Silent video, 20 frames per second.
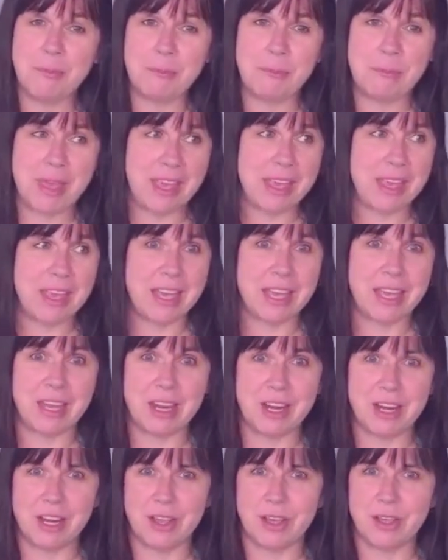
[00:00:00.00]
make
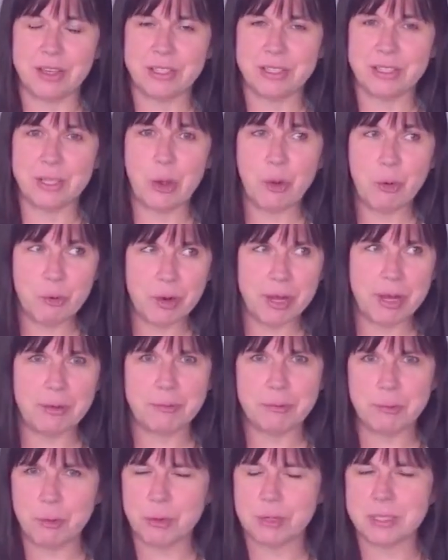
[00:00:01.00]
it so
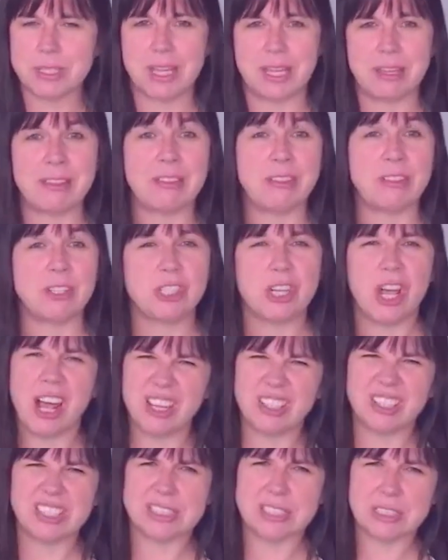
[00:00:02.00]
reinforcing that the
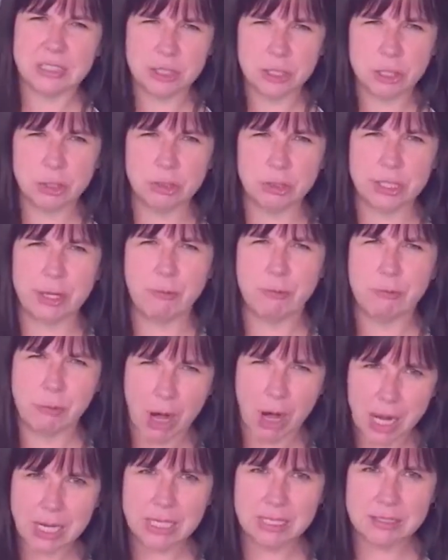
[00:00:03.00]
child is literally
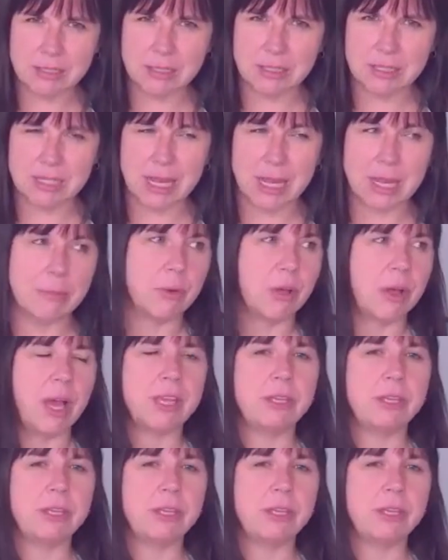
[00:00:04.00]
running to the table.